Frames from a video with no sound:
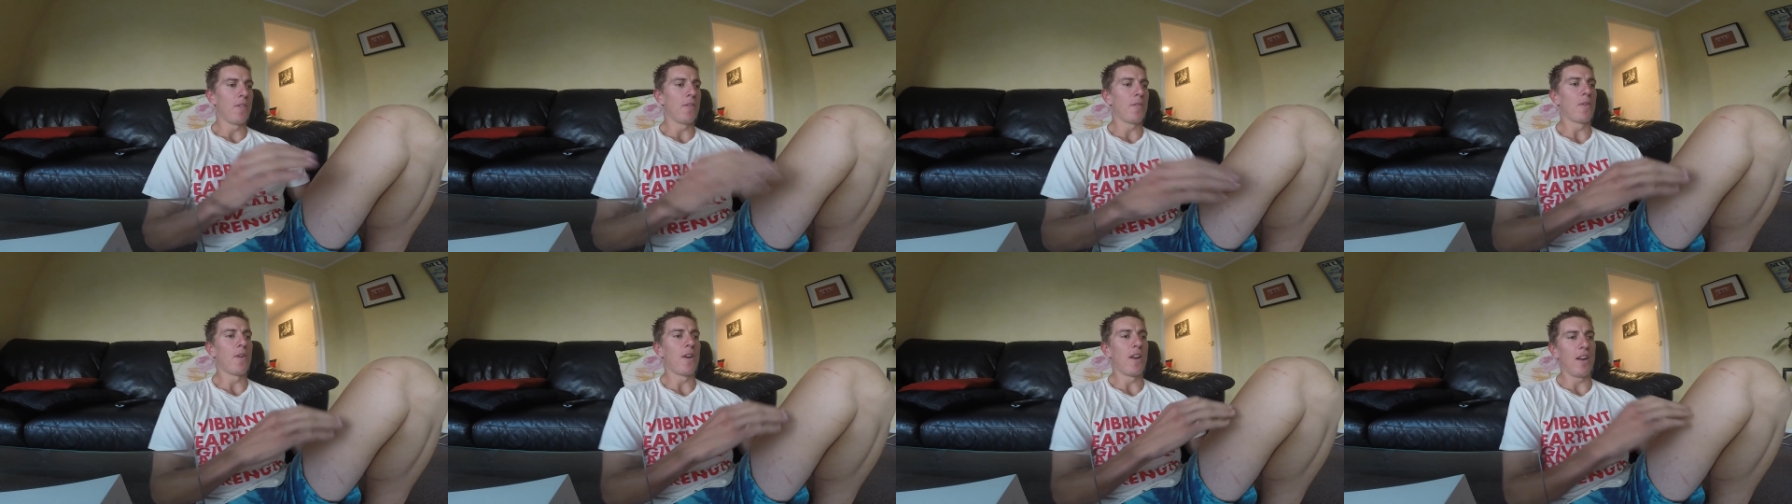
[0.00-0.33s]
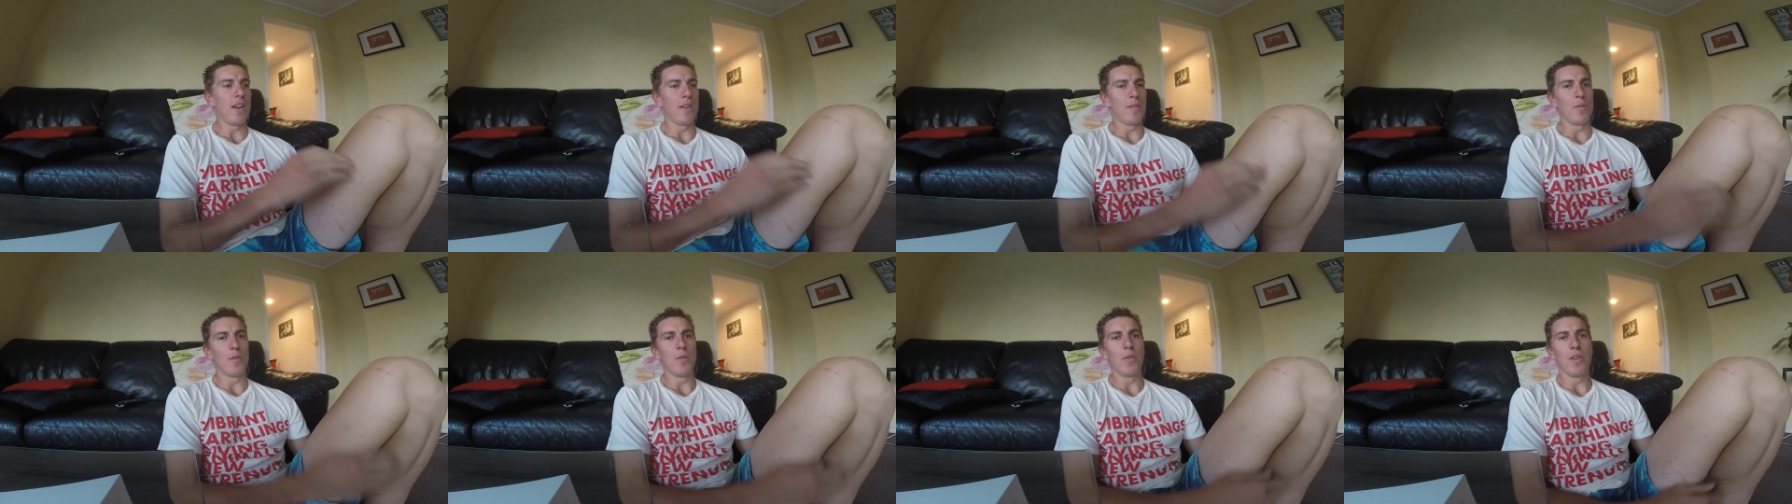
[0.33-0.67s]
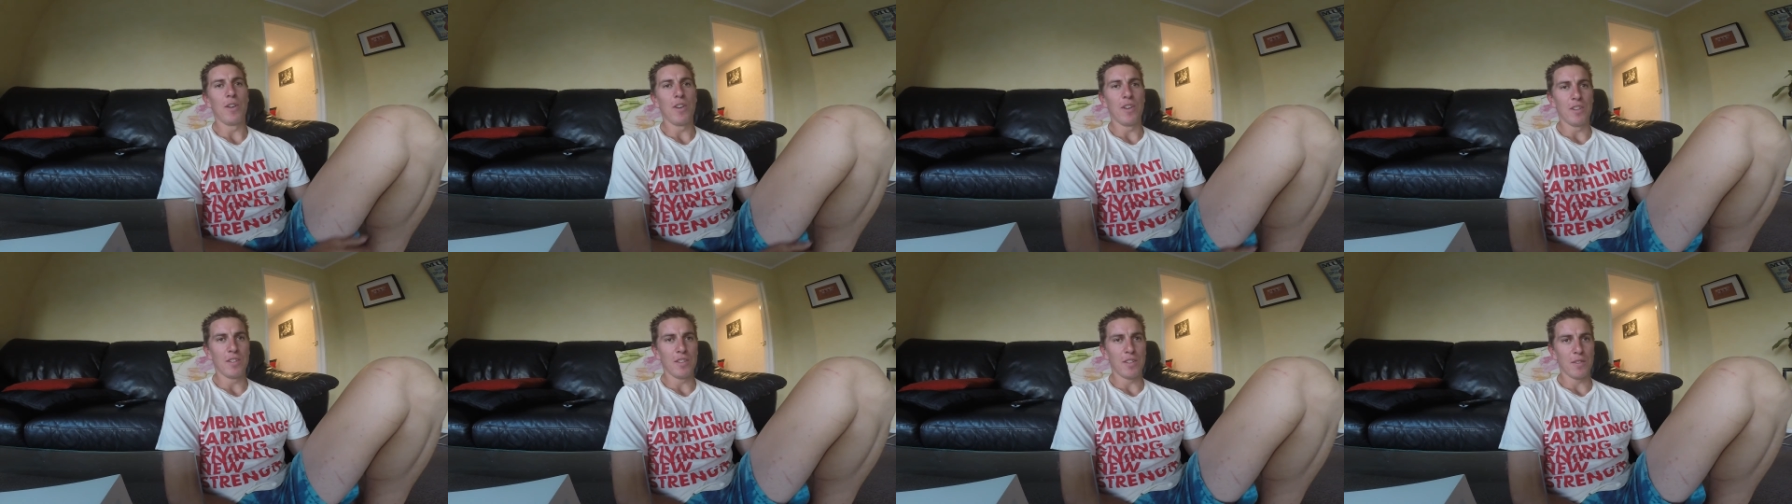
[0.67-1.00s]
the right level,
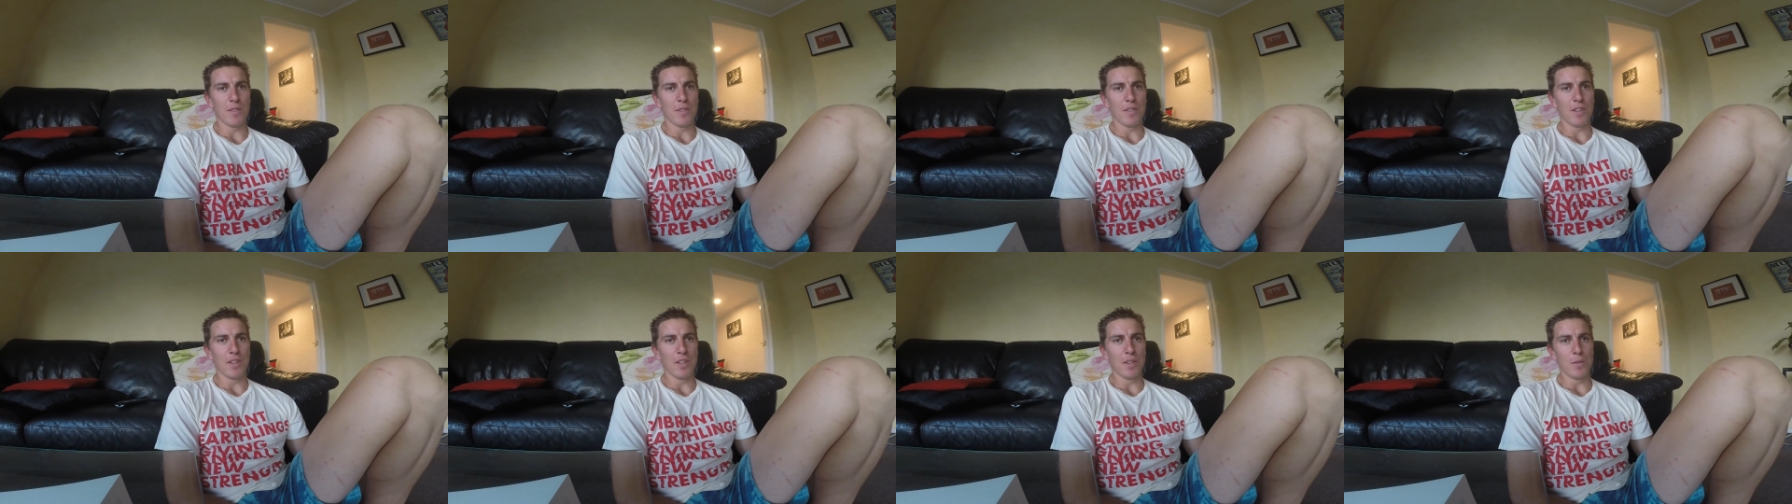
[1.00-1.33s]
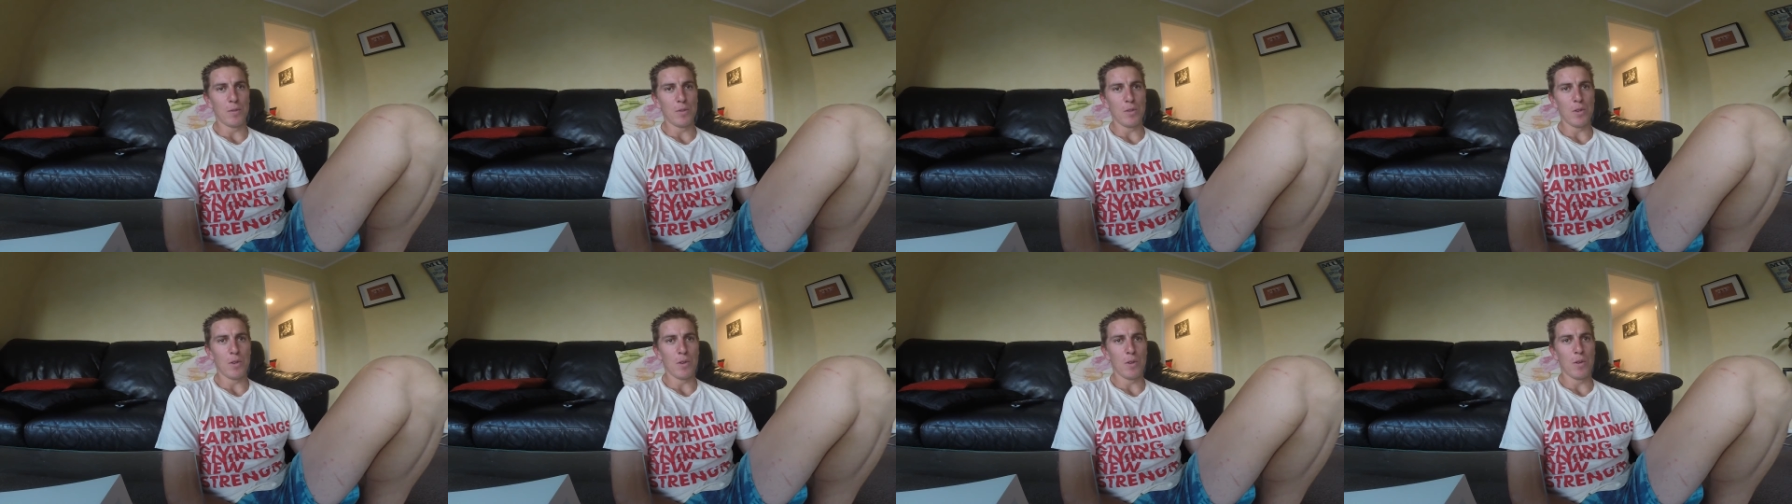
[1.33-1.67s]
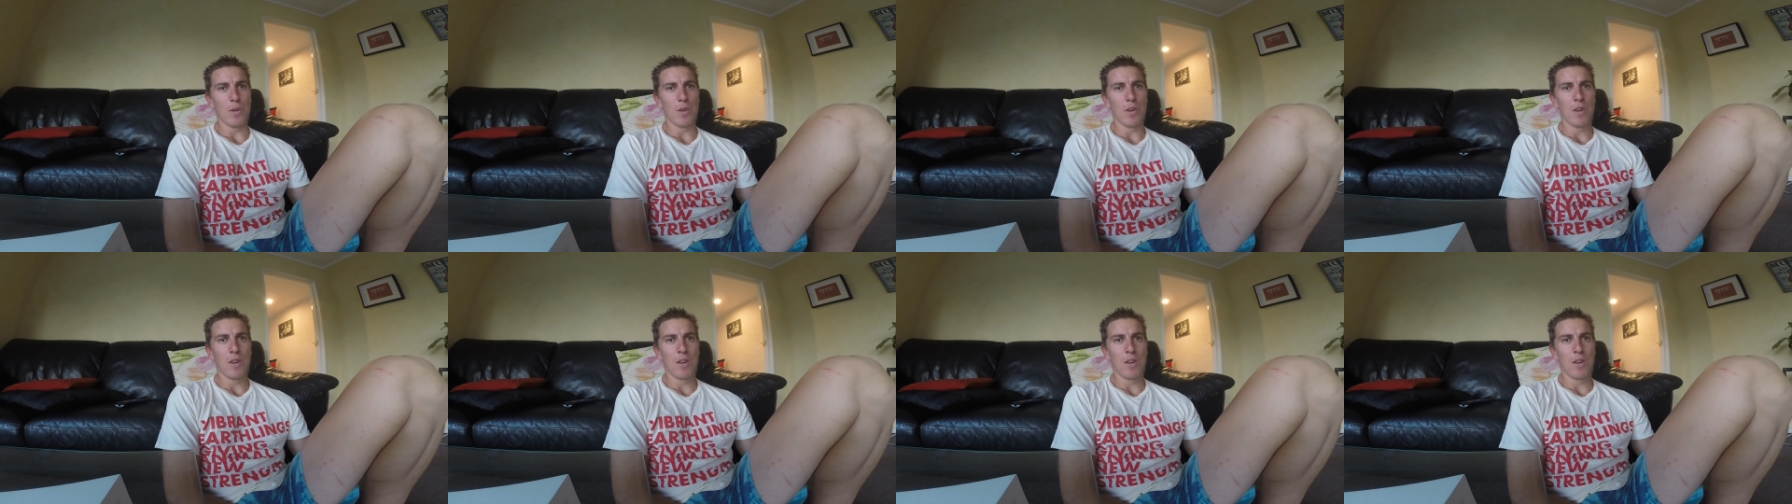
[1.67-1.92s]
and it definitely gives you